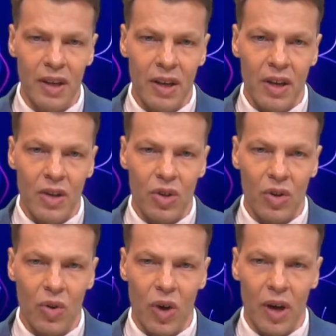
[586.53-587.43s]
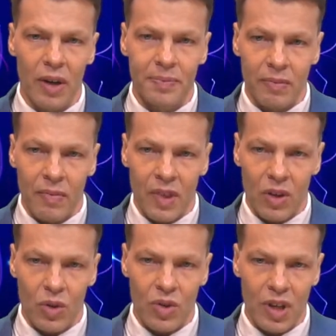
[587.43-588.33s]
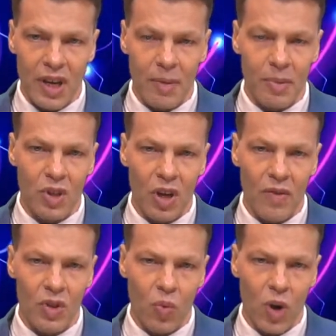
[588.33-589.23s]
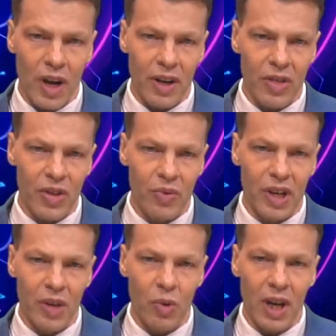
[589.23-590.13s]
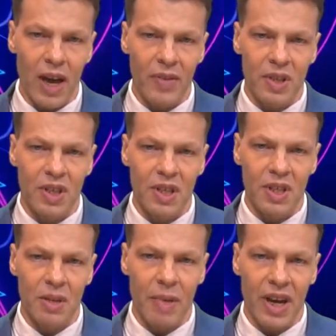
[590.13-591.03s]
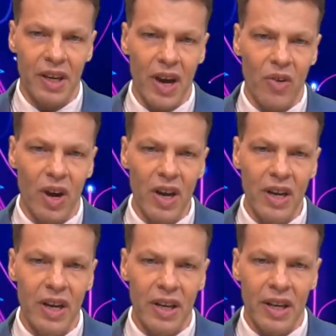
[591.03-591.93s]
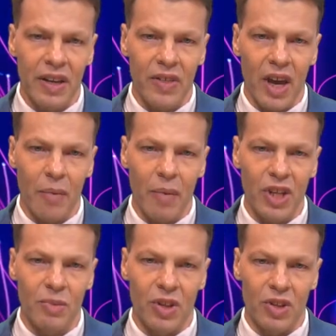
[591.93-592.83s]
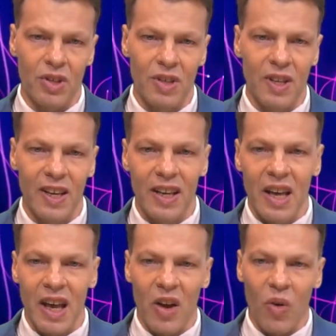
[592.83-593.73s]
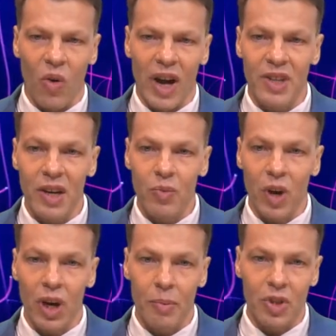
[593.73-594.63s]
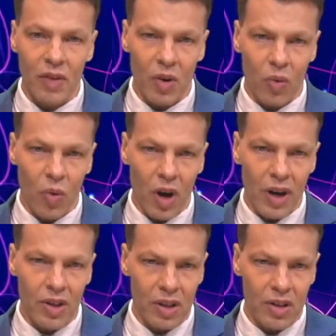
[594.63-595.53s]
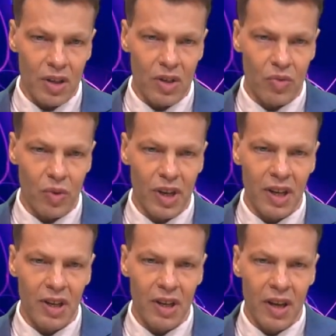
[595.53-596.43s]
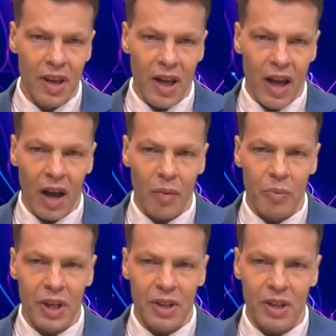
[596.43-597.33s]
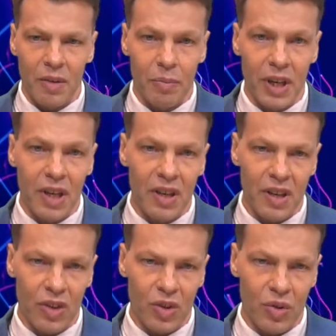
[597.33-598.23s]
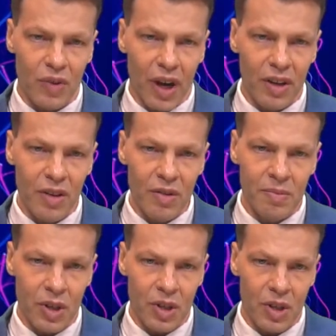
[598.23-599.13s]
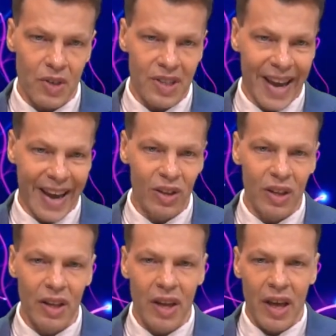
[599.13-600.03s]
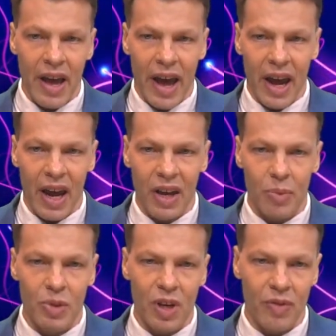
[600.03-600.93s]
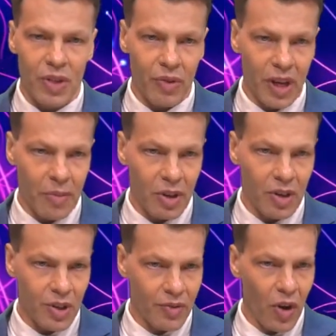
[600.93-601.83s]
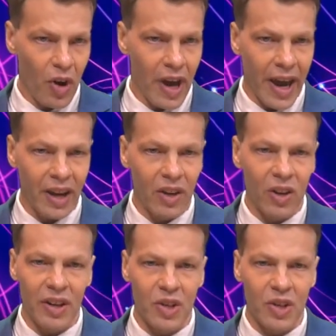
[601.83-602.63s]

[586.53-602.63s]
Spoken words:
So you'll see that observers 1 and 3 will have a systematic error in their measurements. Why is that? Well, observer 1 you can see is reading a bit bigger than the true value because of his angle, and observer 3, because of her angle, is